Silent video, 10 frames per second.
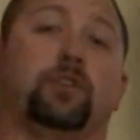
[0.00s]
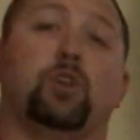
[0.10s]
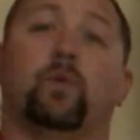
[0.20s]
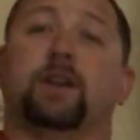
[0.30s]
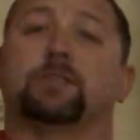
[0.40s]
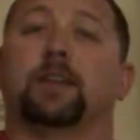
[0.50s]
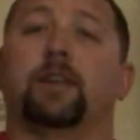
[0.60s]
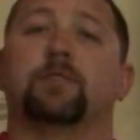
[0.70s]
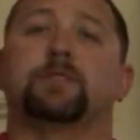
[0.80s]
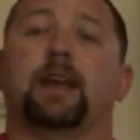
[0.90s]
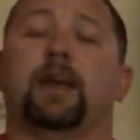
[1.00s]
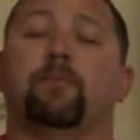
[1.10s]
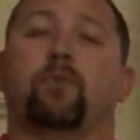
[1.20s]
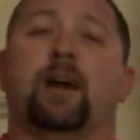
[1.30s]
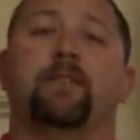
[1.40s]
U.S. leaders
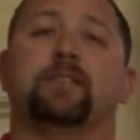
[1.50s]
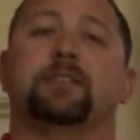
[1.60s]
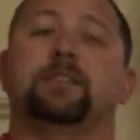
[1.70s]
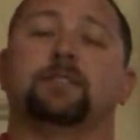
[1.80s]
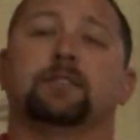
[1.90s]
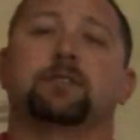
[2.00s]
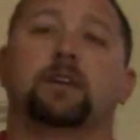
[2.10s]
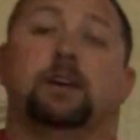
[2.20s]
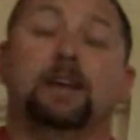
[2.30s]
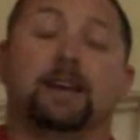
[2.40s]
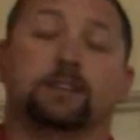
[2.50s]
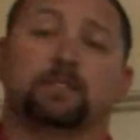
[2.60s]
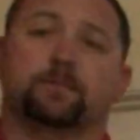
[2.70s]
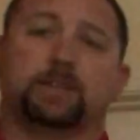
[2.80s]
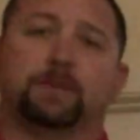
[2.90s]
and private citizens, and
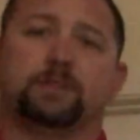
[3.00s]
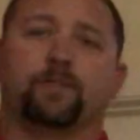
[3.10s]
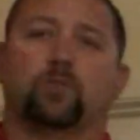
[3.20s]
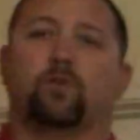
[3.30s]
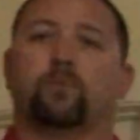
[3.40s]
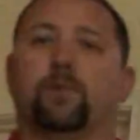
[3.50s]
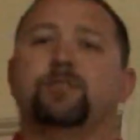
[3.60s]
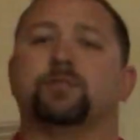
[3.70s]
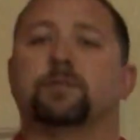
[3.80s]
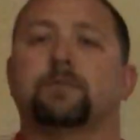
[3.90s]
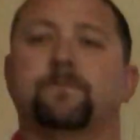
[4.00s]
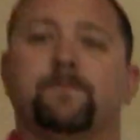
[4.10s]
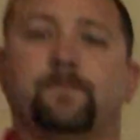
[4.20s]
sometimes even corporations.